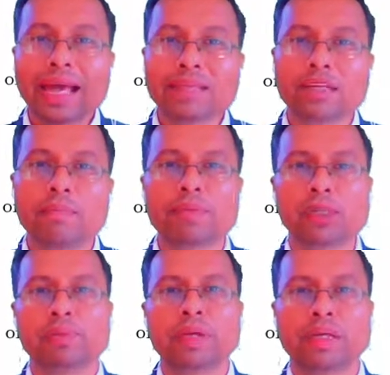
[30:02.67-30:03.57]

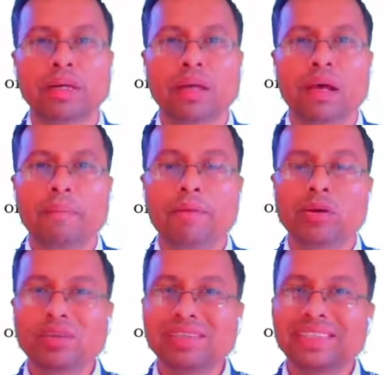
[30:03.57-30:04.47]
extempore speaker,
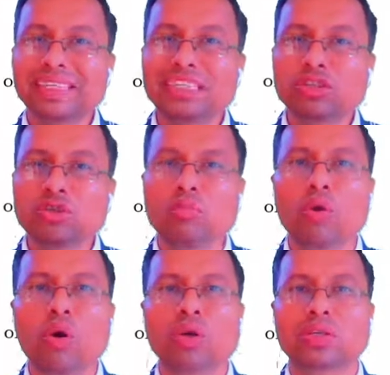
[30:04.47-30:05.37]
because these two
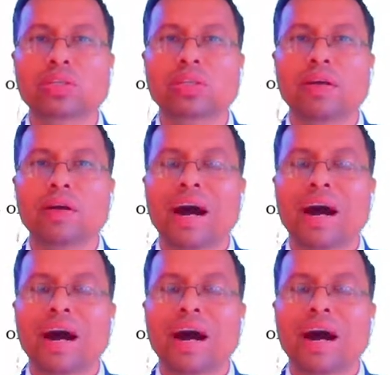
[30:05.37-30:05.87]
modes